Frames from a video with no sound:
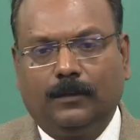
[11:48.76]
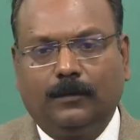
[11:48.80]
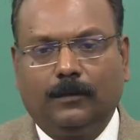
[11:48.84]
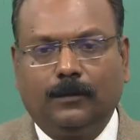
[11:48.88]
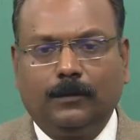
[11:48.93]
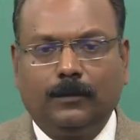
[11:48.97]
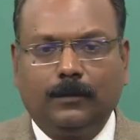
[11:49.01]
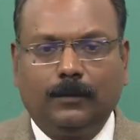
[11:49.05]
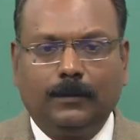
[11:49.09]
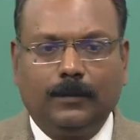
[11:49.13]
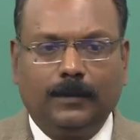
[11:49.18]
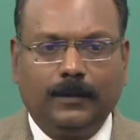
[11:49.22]

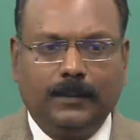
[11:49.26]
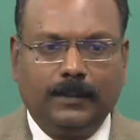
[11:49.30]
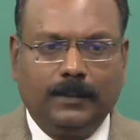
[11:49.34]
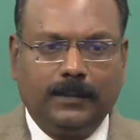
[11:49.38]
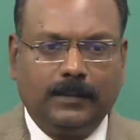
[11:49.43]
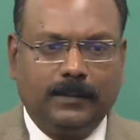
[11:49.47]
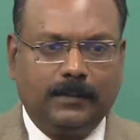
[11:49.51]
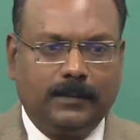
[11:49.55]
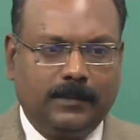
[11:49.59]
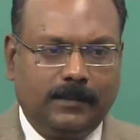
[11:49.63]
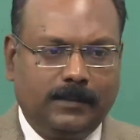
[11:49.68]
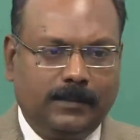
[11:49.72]
So
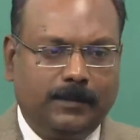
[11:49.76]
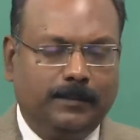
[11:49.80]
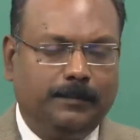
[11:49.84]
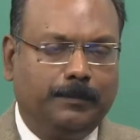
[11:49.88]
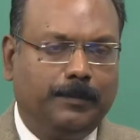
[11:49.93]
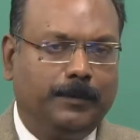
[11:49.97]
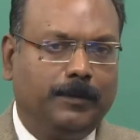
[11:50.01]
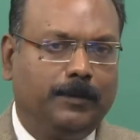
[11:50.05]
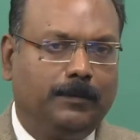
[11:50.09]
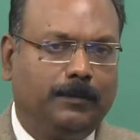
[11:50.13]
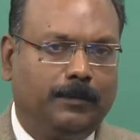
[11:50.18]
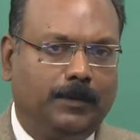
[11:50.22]
this is a
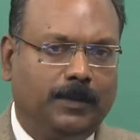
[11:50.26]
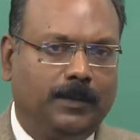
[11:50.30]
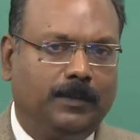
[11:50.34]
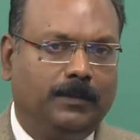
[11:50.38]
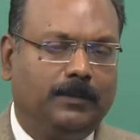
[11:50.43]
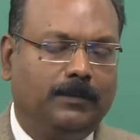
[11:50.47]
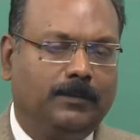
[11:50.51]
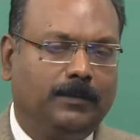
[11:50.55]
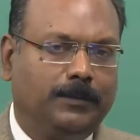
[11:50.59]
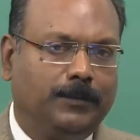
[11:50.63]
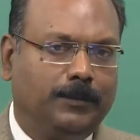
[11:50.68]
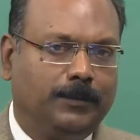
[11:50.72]
simple
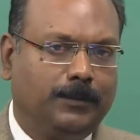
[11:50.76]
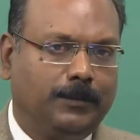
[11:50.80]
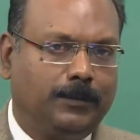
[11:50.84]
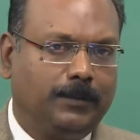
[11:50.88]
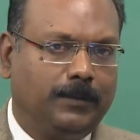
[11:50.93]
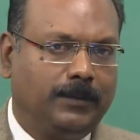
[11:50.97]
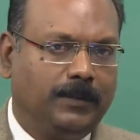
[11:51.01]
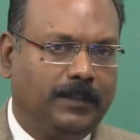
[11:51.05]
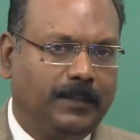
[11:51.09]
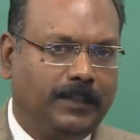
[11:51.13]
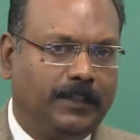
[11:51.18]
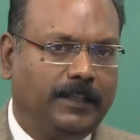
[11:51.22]
one. So you
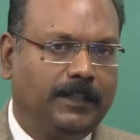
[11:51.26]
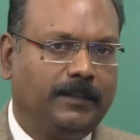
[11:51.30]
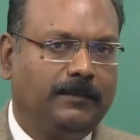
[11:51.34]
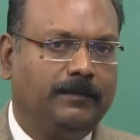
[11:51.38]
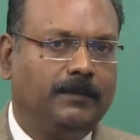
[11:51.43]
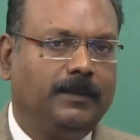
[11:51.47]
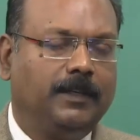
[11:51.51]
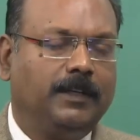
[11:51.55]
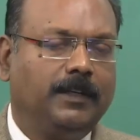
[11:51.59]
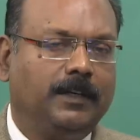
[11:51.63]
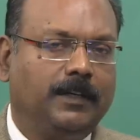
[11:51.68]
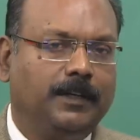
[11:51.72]
should eat
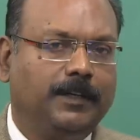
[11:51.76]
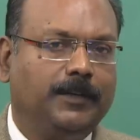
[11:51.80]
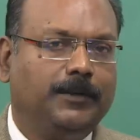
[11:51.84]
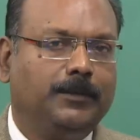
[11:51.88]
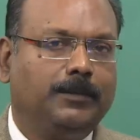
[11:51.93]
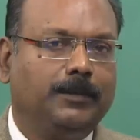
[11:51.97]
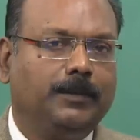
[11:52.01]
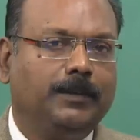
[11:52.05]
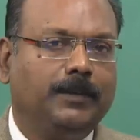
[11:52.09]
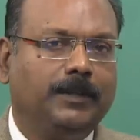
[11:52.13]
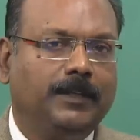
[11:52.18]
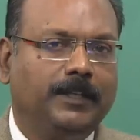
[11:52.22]
well and you
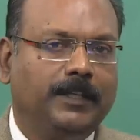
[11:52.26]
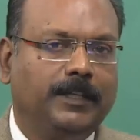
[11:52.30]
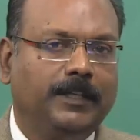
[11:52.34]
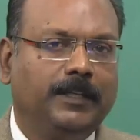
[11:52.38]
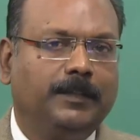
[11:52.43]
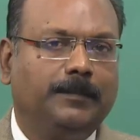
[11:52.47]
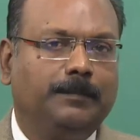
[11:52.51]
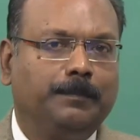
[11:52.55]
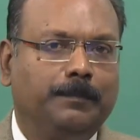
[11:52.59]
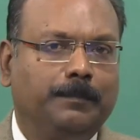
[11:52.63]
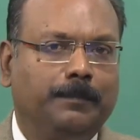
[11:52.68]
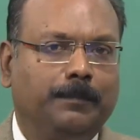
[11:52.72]
should
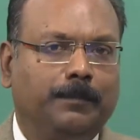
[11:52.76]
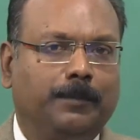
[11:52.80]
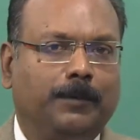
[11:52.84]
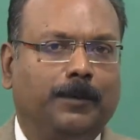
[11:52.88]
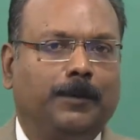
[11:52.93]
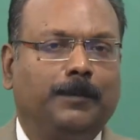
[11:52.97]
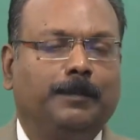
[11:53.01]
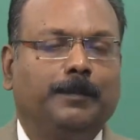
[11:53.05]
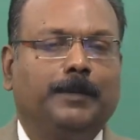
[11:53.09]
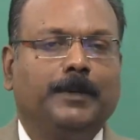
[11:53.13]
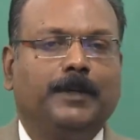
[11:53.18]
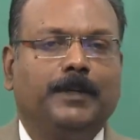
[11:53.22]
eat
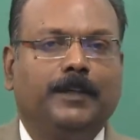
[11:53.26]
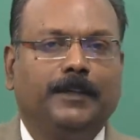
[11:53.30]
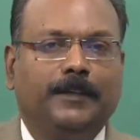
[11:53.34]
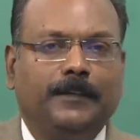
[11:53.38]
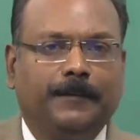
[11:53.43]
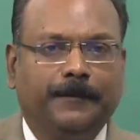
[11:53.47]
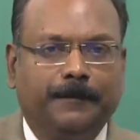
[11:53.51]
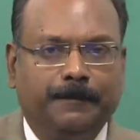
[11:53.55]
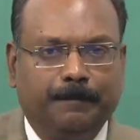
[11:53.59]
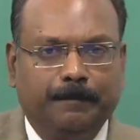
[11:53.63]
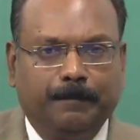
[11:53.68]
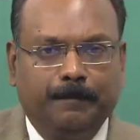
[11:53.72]
properly